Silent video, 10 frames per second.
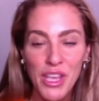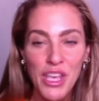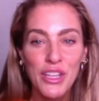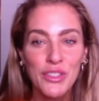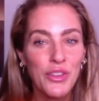
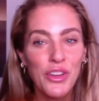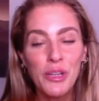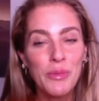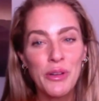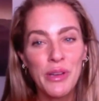So you're going
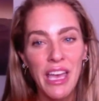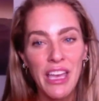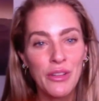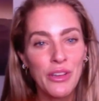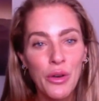to be okay.
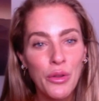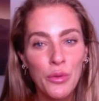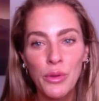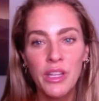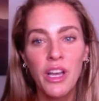You can go through
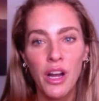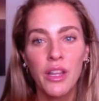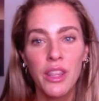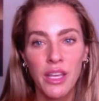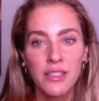really
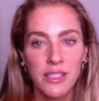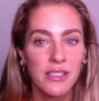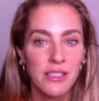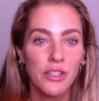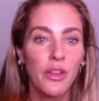hard things and
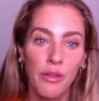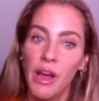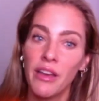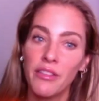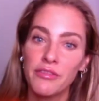still
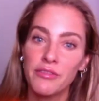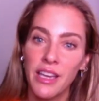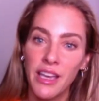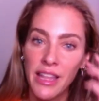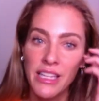thrive.
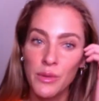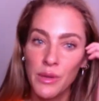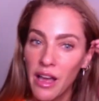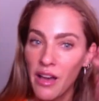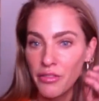And that's what
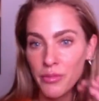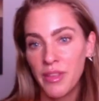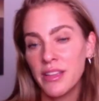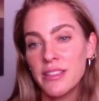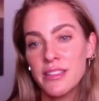I got from
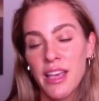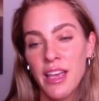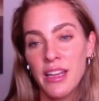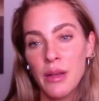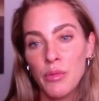this.
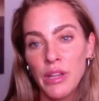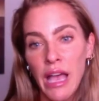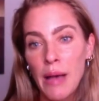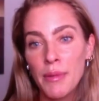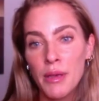And I'm really
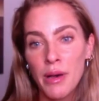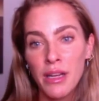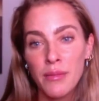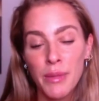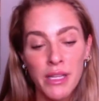happy about
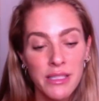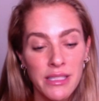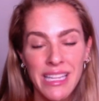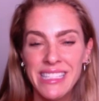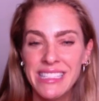it because it
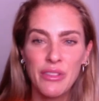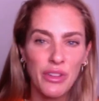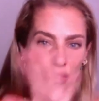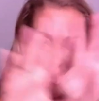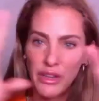takes down
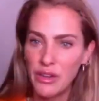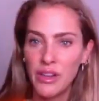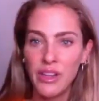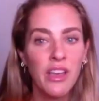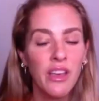your fear
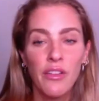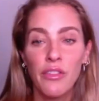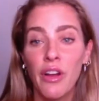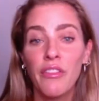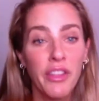
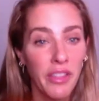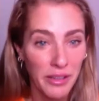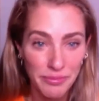for everything.